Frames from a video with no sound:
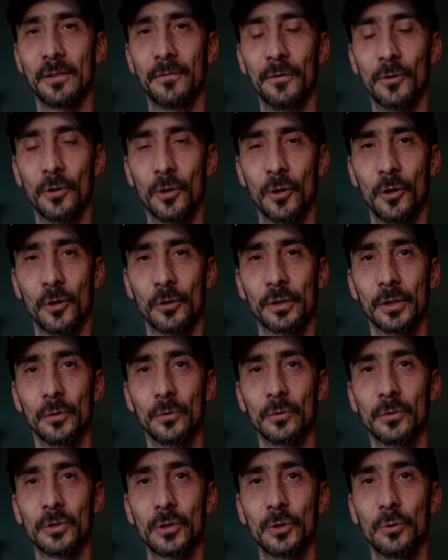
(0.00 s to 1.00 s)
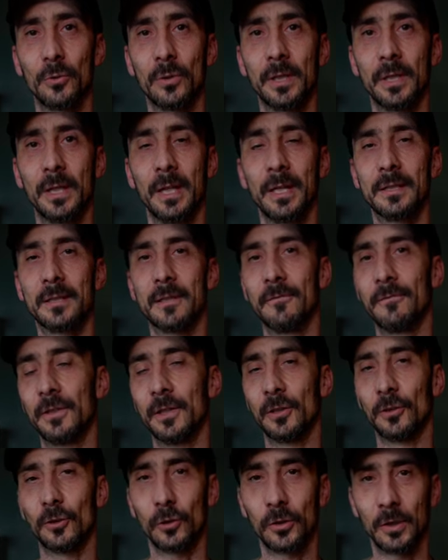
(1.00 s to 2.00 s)
few cocktails to create
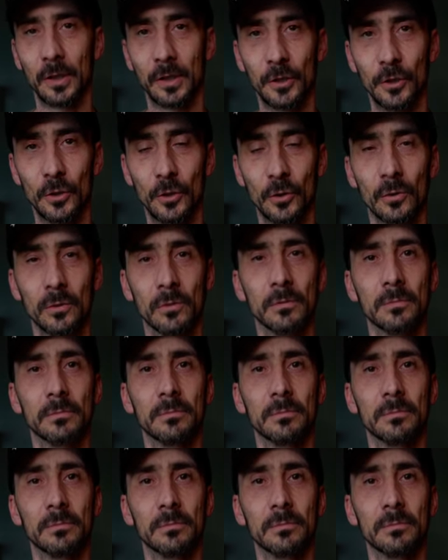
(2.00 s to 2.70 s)
something totally new,